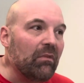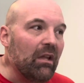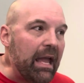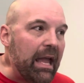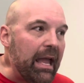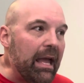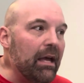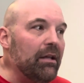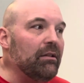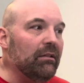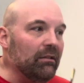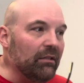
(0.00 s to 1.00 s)

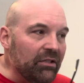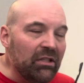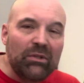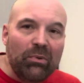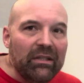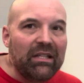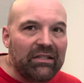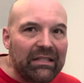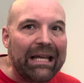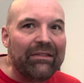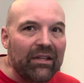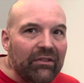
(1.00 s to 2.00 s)
And listen to what they
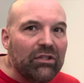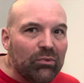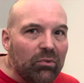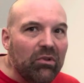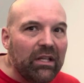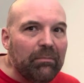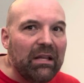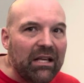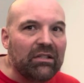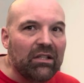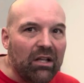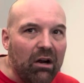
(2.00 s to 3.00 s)
say. This really
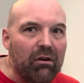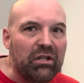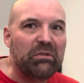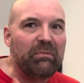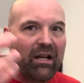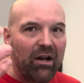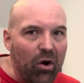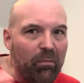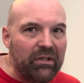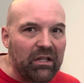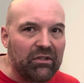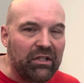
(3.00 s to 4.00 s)
blessed and encourages me, and I hope
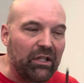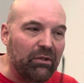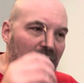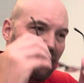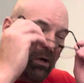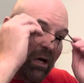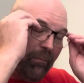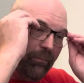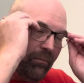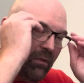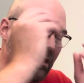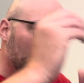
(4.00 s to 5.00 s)
it does to you as well.
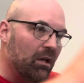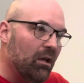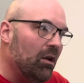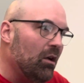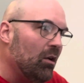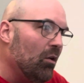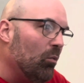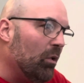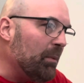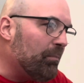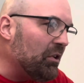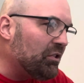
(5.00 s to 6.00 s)

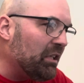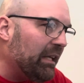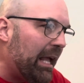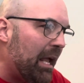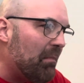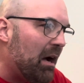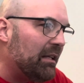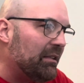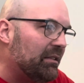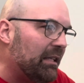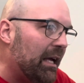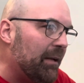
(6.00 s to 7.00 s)
One person came on and
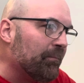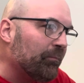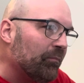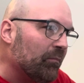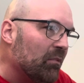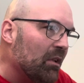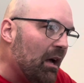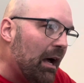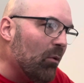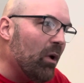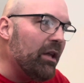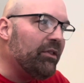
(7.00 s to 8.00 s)
said, I
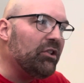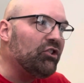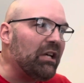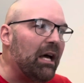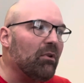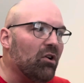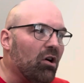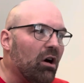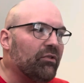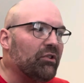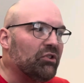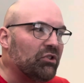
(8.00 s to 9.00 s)
went to John
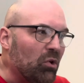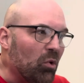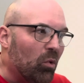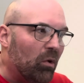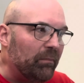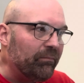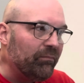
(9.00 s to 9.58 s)
MacArthur's school,